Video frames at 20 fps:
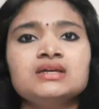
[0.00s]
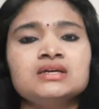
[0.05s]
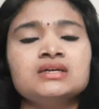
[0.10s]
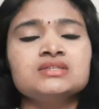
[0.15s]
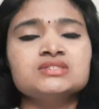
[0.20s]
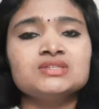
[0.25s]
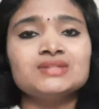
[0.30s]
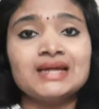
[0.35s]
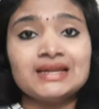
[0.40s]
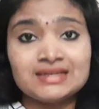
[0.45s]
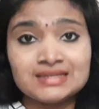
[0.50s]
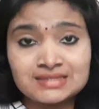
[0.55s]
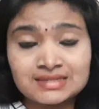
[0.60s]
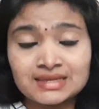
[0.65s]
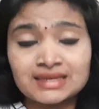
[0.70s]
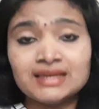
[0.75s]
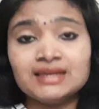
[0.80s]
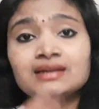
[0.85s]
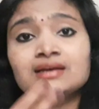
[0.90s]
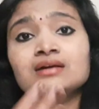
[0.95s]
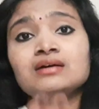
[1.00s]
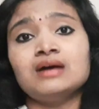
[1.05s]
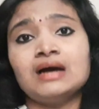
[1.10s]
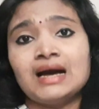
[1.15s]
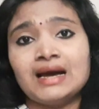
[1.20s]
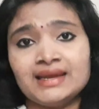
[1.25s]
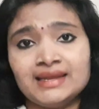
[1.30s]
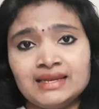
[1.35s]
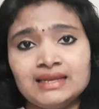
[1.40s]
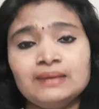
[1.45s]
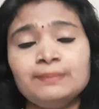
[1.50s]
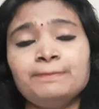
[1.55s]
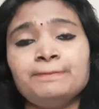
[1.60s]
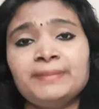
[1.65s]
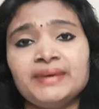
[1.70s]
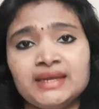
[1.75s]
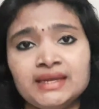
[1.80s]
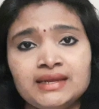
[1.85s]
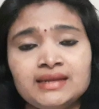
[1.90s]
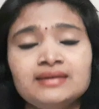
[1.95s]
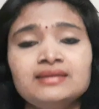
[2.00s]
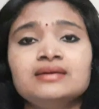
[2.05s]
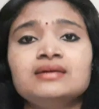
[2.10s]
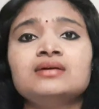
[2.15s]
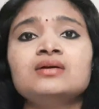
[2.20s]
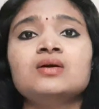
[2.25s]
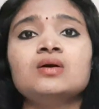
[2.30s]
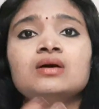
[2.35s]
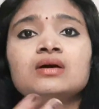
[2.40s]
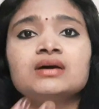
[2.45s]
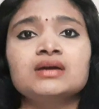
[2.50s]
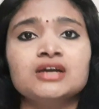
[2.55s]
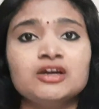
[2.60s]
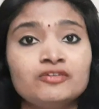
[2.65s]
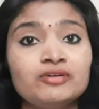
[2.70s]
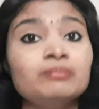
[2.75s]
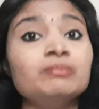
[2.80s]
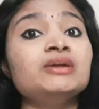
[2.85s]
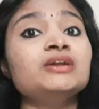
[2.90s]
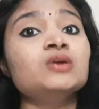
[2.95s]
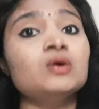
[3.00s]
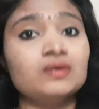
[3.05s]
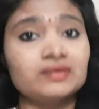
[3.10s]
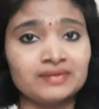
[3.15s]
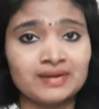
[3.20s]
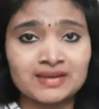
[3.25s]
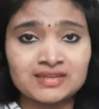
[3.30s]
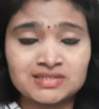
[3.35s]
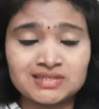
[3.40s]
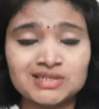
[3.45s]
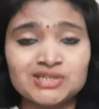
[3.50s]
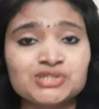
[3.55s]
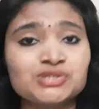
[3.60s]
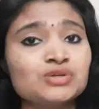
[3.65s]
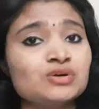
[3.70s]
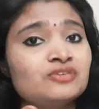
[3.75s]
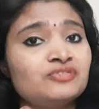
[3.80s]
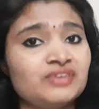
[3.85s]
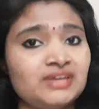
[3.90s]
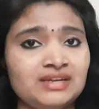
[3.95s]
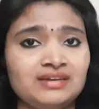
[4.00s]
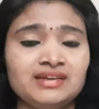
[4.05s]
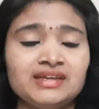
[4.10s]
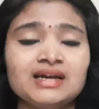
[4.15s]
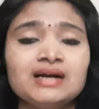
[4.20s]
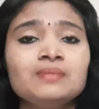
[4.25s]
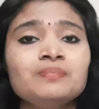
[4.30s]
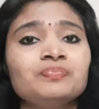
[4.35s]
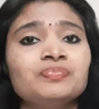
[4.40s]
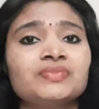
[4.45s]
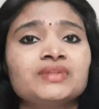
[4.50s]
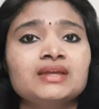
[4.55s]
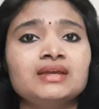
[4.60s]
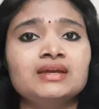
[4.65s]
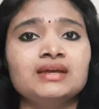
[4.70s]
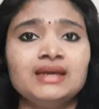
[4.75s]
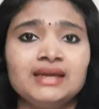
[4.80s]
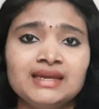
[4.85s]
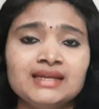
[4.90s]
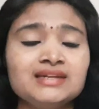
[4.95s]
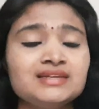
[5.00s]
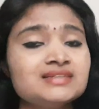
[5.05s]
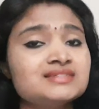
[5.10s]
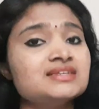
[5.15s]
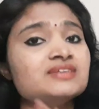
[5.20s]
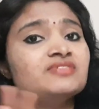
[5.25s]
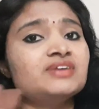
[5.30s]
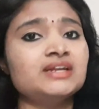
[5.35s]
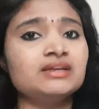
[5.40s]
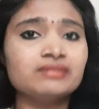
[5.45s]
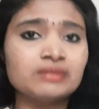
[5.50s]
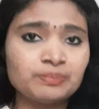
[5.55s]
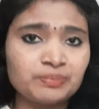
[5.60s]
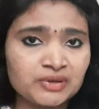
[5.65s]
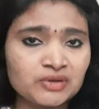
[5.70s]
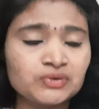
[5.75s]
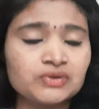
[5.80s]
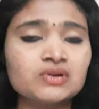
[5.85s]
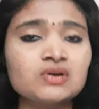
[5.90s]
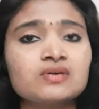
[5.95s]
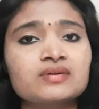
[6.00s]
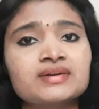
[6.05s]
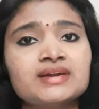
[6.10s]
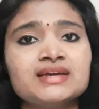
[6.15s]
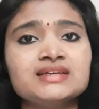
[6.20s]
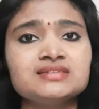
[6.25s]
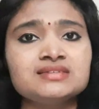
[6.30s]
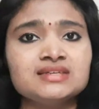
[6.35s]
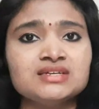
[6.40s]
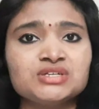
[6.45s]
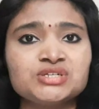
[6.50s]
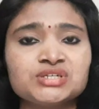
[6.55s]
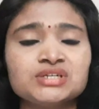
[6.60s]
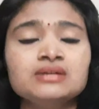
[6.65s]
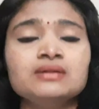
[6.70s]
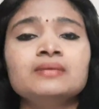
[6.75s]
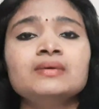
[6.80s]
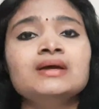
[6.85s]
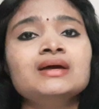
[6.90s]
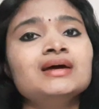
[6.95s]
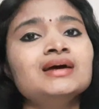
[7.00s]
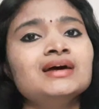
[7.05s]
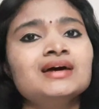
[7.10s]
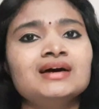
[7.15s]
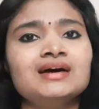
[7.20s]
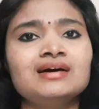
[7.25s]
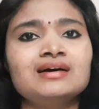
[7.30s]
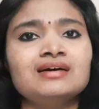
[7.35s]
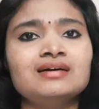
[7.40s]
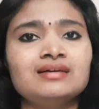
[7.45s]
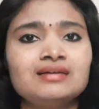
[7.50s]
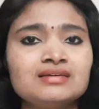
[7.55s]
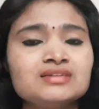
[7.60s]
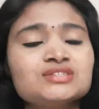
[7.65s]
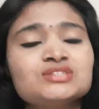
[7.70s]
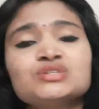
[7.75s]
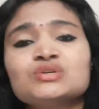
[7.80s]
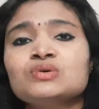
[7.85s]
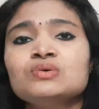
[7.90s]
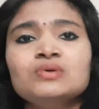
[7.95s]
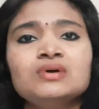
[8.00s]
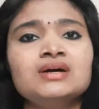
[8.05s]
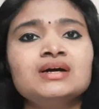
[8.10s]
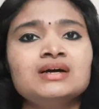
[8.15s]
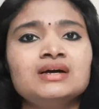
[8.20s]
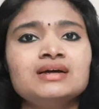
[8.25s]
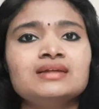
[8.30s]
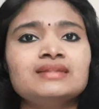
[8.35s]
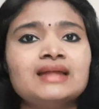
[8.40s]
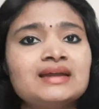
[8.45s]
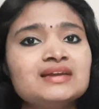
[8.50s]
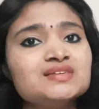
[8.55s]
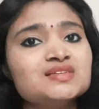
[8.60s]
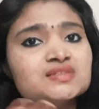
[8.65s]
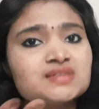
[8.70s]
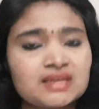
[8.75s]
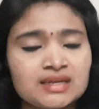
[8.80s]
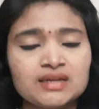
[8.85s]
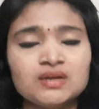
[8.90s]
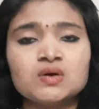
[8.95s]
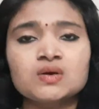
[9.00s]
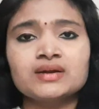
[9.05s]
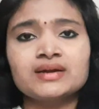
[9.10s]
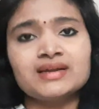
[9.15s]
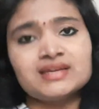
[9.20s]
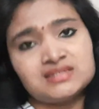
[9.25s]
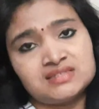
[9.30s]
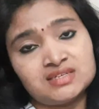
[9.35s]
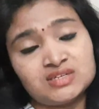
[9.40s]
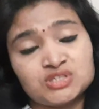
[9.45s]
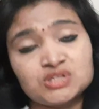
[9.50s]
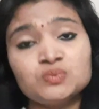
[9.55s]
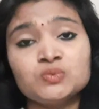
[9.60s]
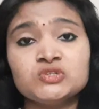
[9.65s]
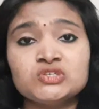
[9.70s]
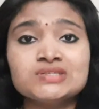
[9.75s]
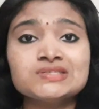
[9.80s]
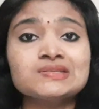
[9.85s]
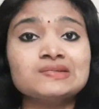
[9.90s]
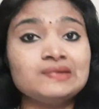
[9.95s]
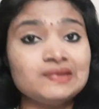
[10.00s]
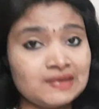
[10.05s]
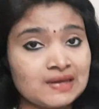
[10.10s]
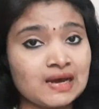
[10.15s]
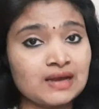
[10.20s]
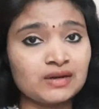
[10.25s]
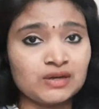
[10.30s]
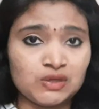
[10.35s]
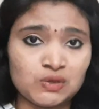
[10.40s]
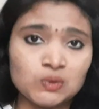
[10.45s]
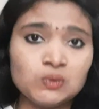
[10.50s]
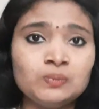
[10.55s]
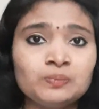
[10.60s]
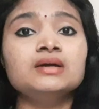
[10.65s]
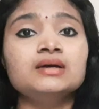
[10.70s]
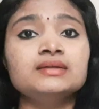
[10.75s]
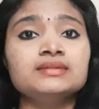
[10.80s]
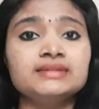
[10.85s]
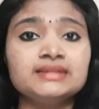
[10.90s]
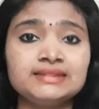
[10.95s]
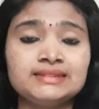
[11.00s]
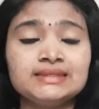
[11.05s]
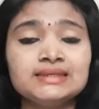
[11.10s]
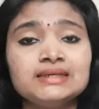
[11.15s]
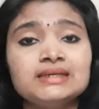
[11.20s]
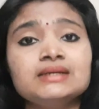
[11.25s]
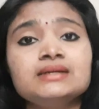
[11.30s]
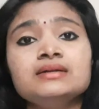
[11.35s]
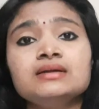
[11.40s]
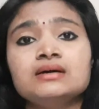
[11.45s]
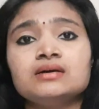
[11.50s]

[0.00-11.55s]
so that is again a highly paid government organization of India. Again, it is a very reputed organization. So that is the second organization, which is DRDO. The third